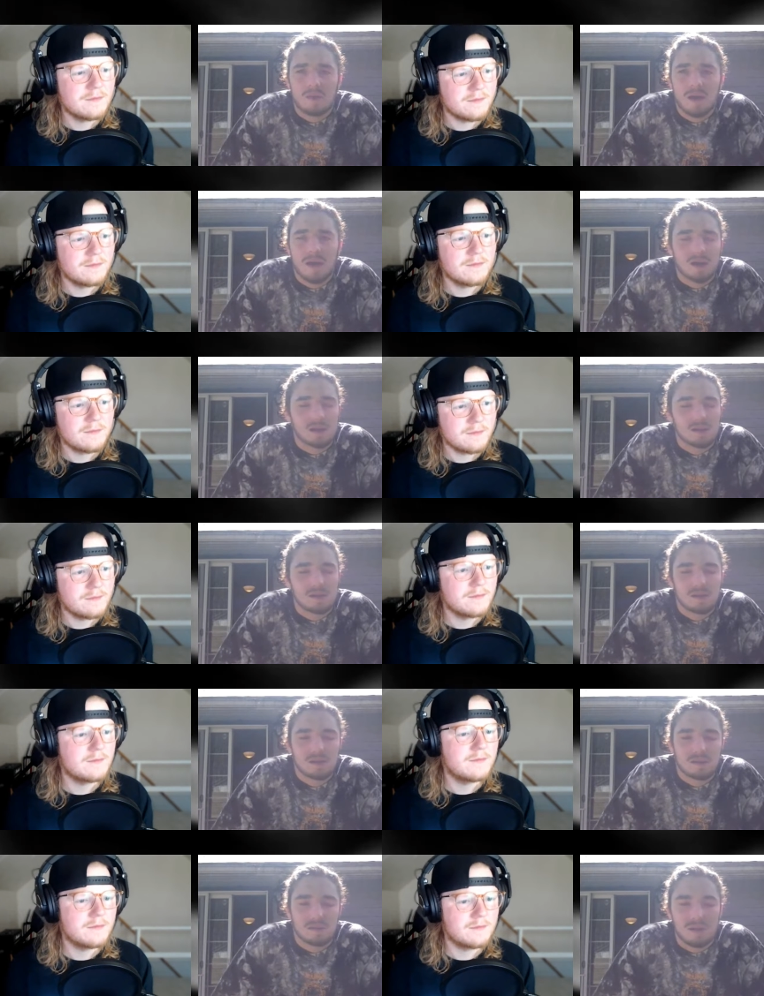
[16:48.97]
Speaker 1: now I'm back.
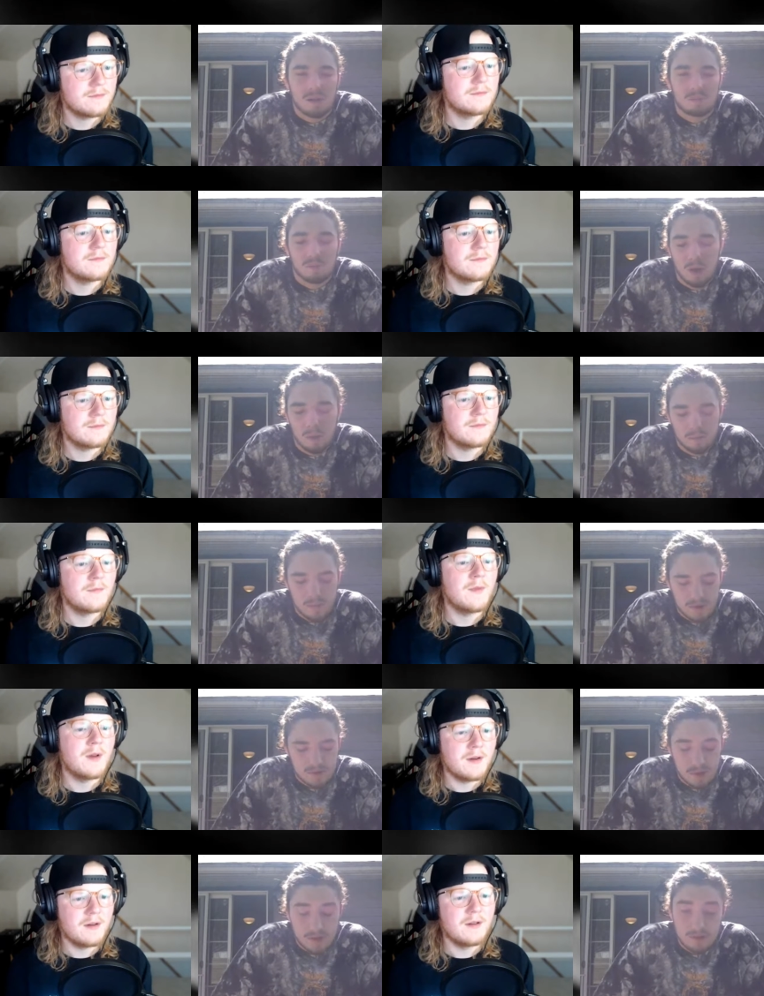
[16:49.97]
I'm
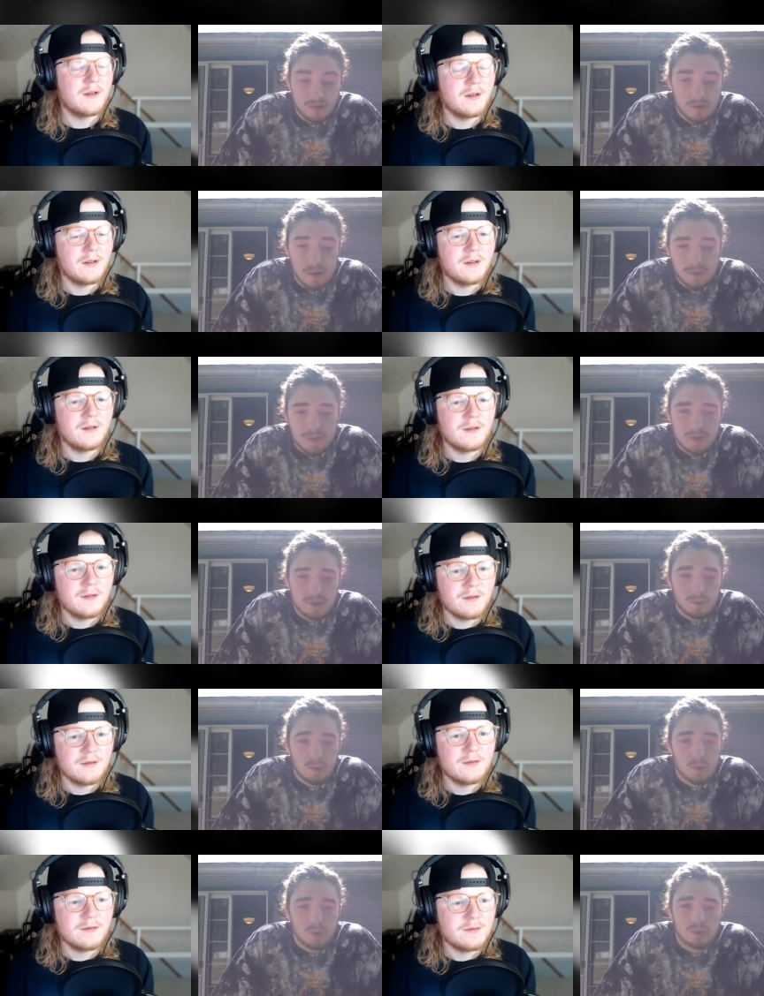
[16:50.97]
I'm excited to
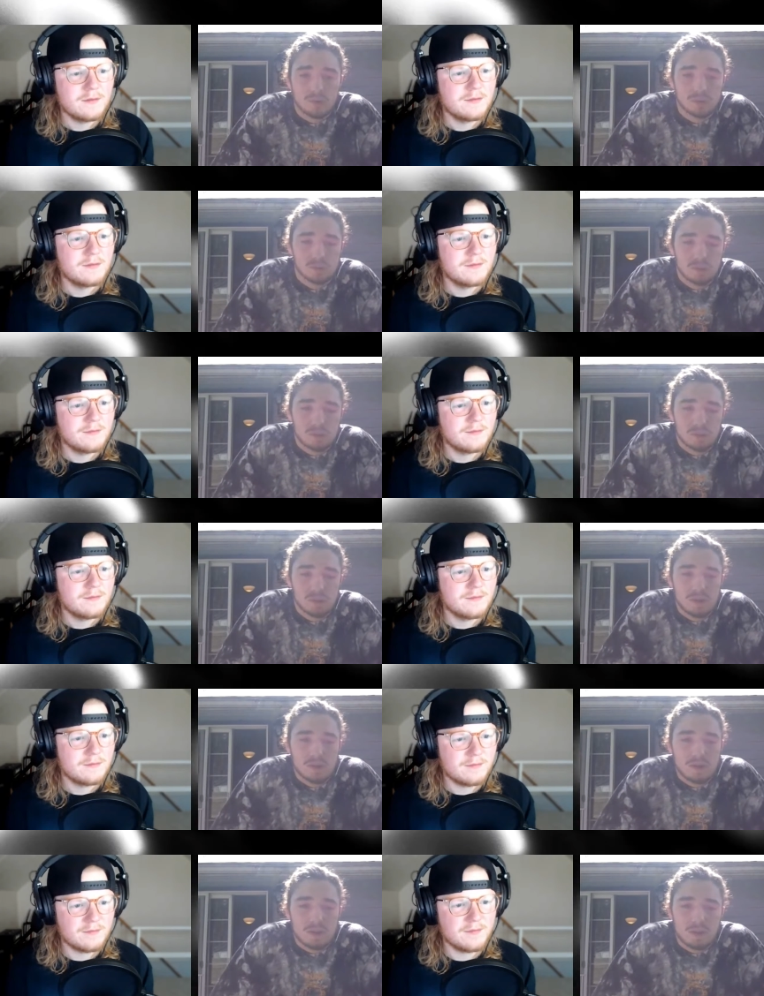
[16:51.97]
represent Immortal.
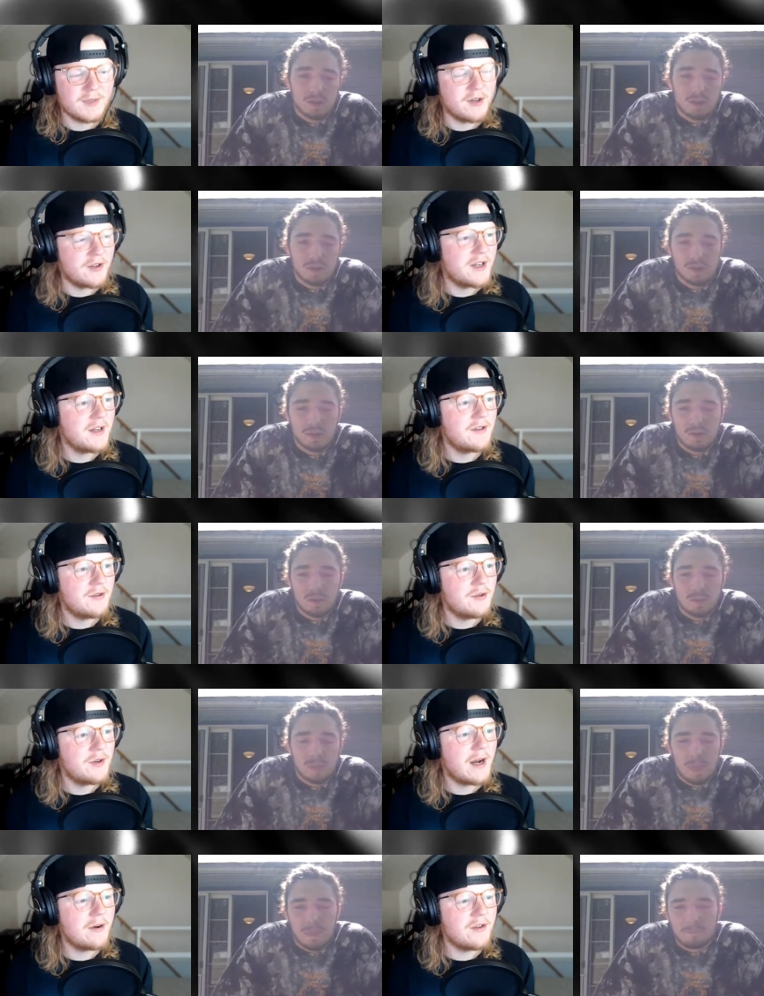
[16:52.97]
Speaker 2: Hell yeah,
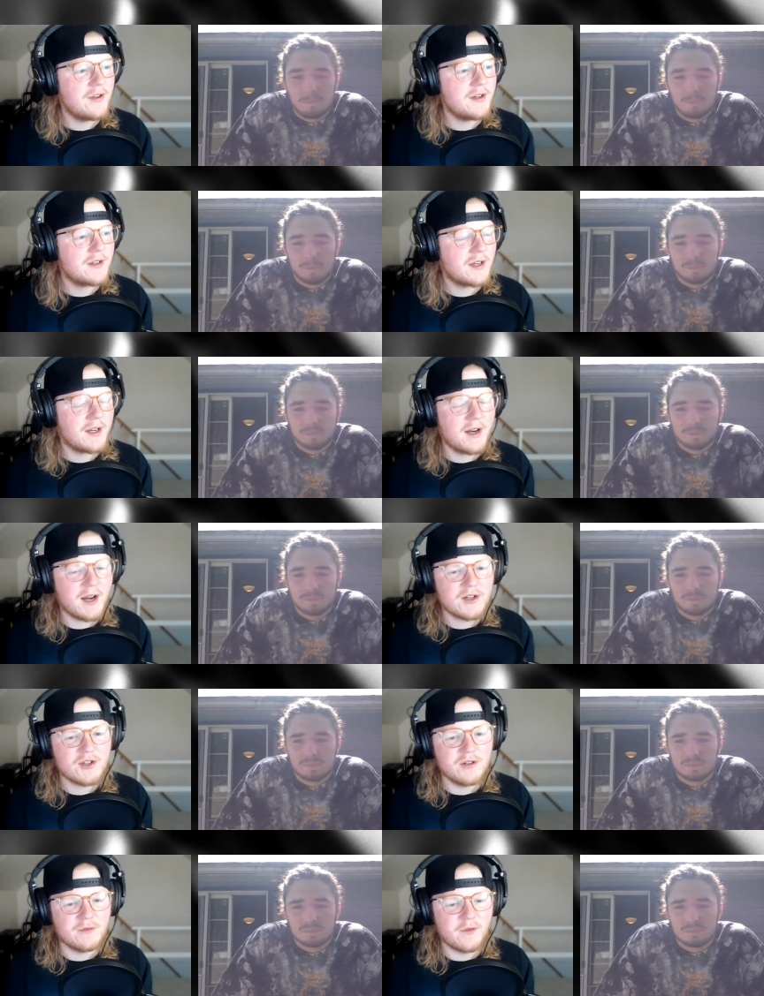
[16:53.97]
dude. How did the
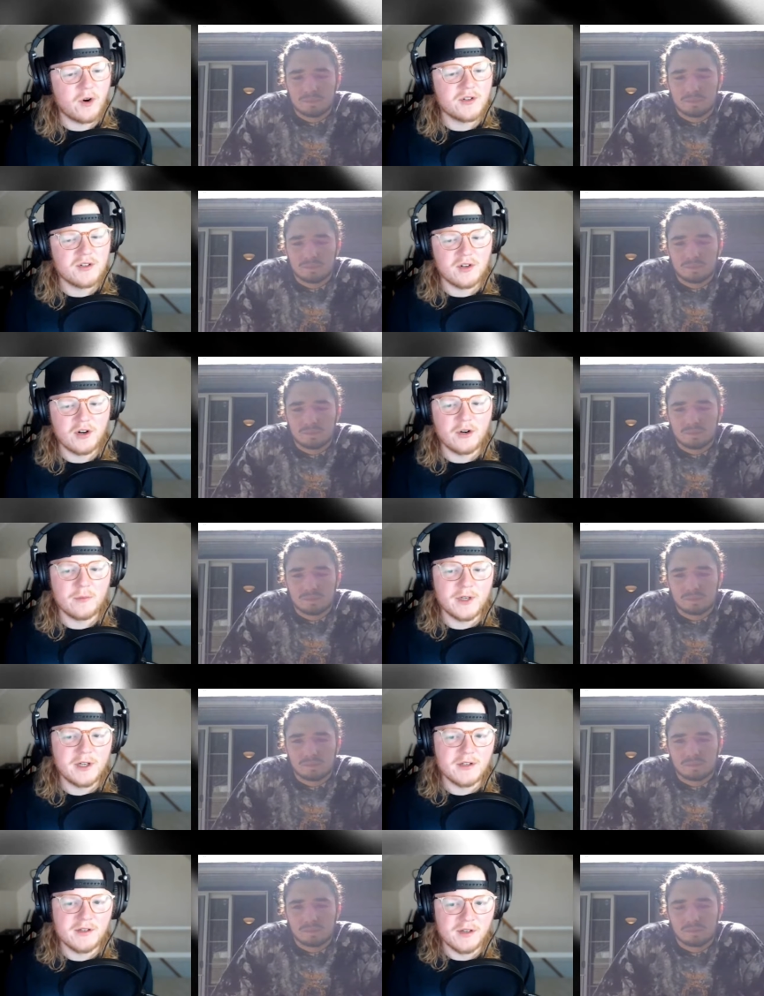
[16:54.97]
connection first start?
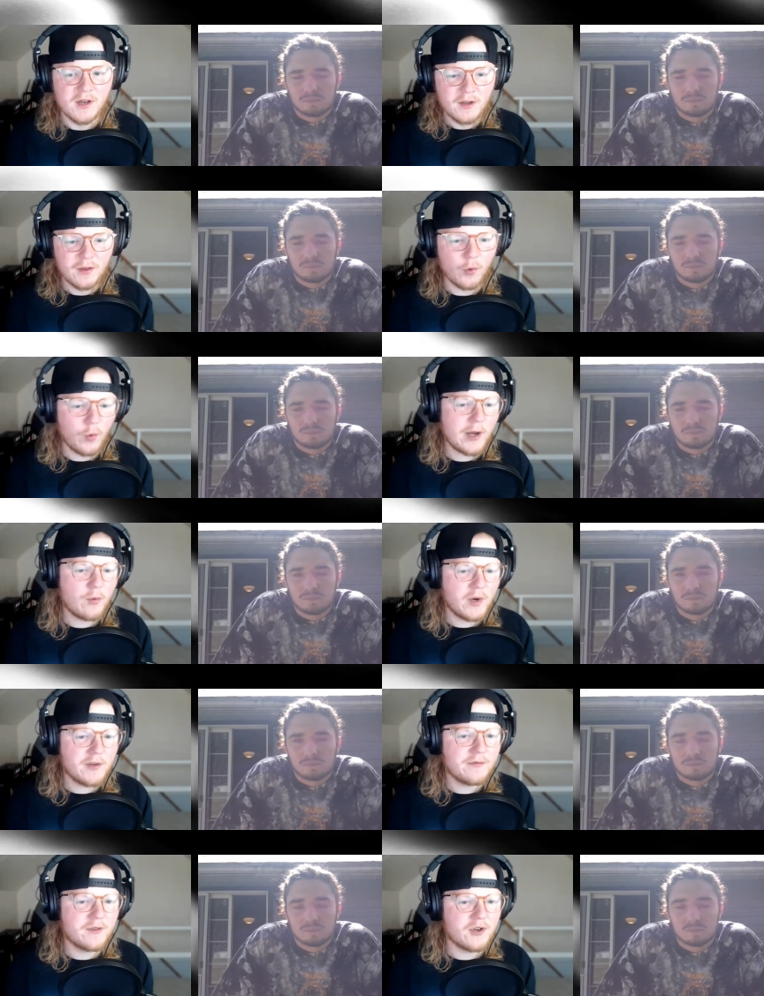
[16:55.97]
Because the way
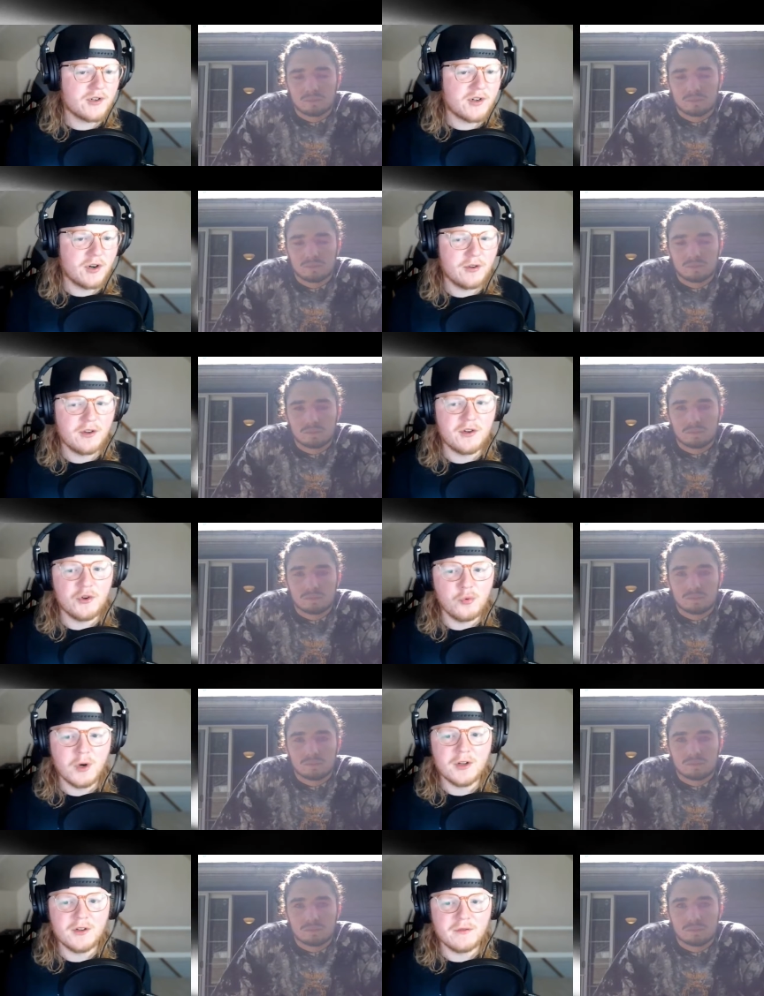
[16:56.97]
we first heard that
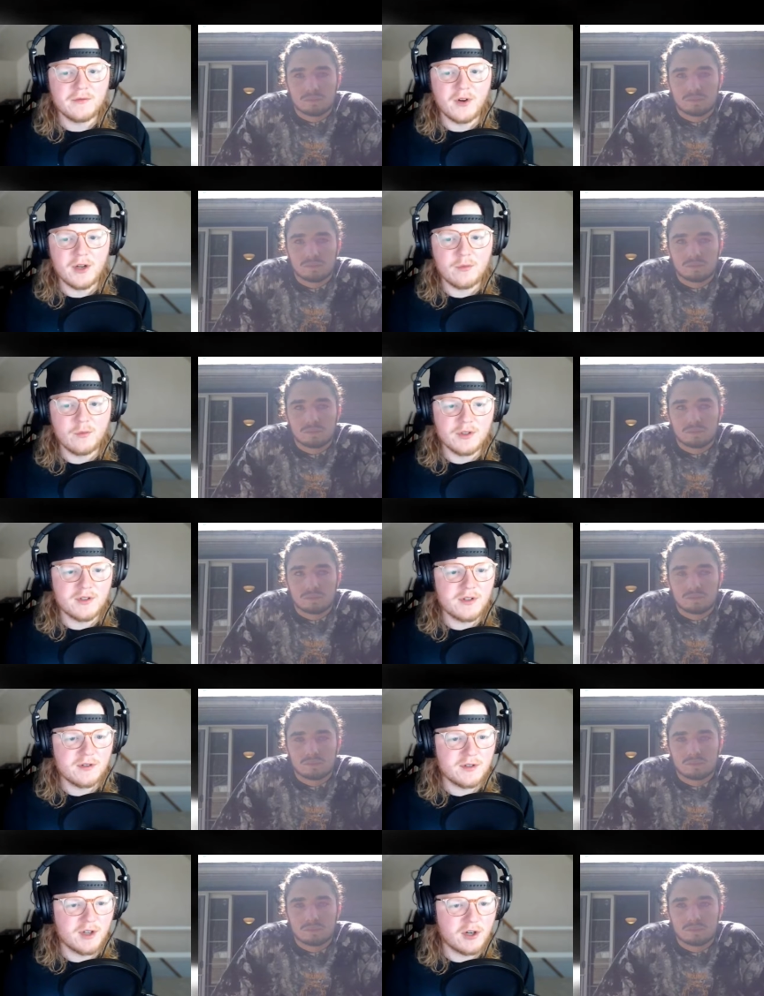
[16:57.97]
you wanted to fight was